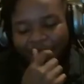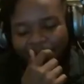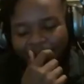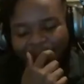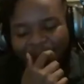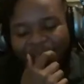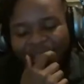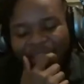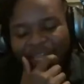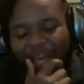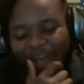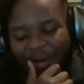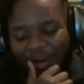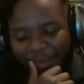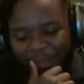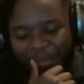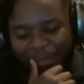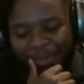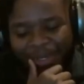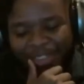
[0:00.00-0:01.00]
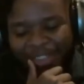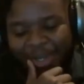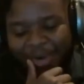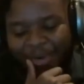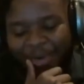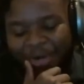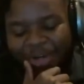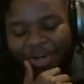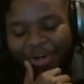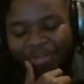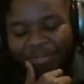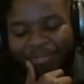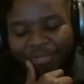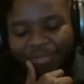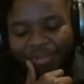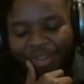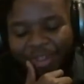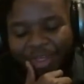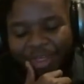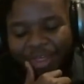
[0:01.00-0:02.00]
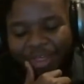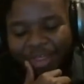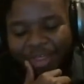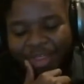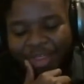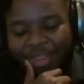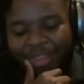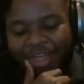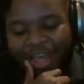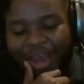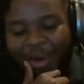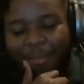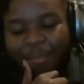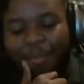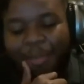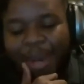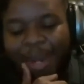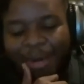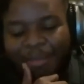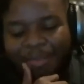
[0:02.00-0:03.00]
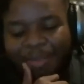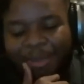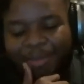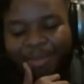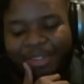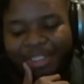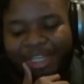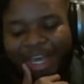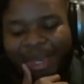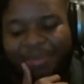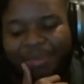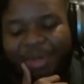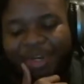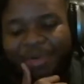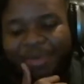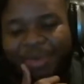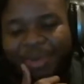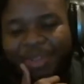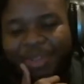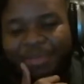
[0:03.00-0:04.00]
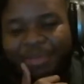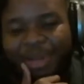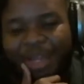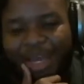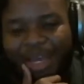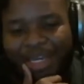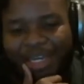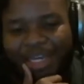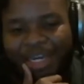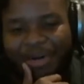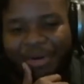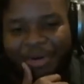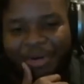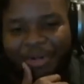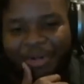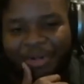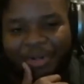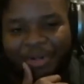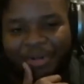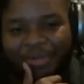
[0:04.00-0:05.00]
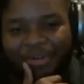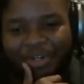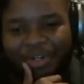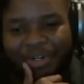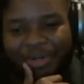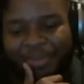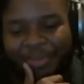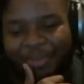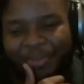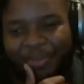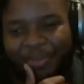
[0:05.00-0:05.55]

bring that up because I wonder if that might be what's happening with Black Ariel over here.